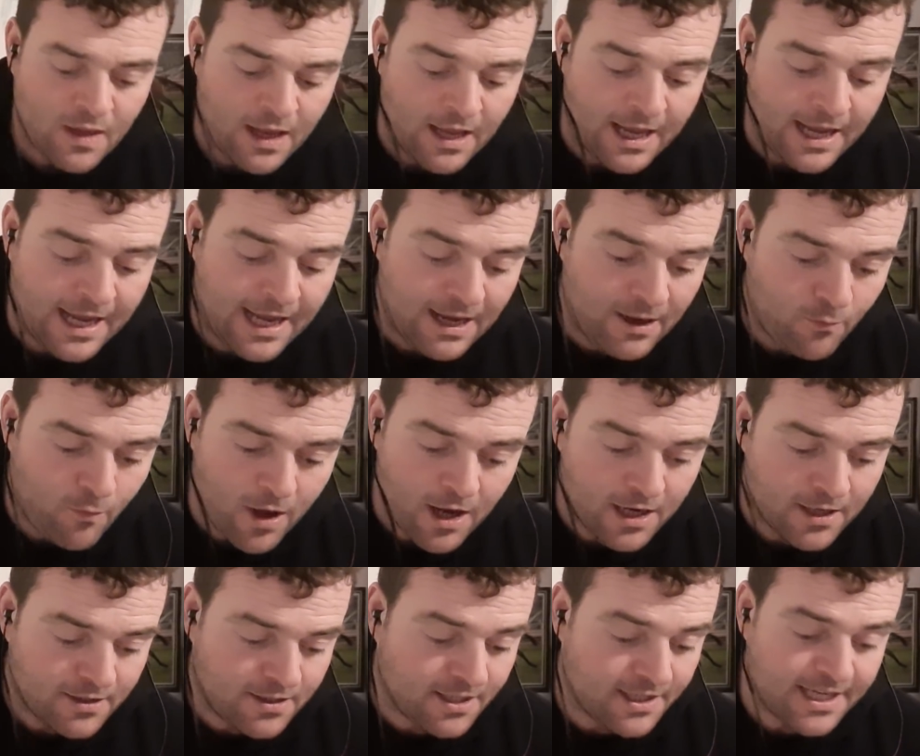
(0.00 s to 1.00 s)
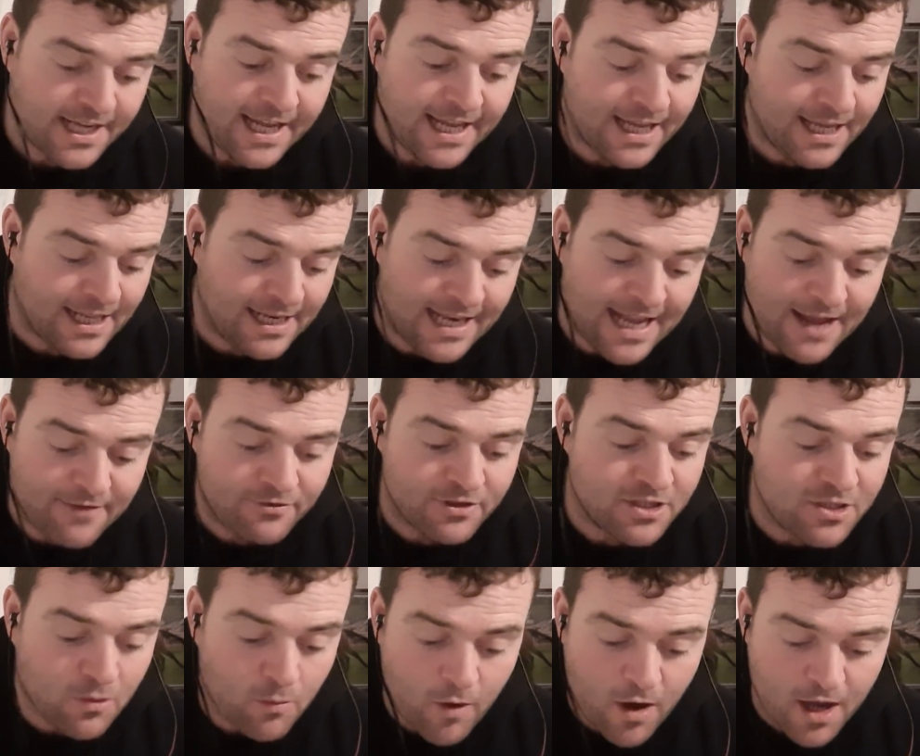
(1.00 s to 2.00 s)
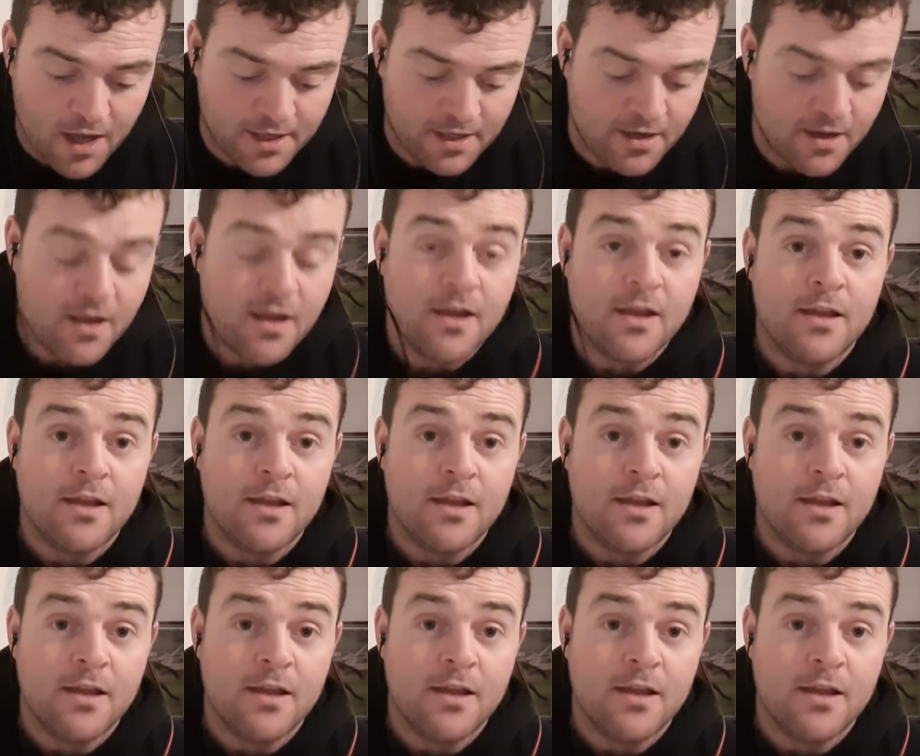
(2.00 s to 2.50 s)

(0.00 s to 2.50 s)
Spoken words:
Well, today, 11-1.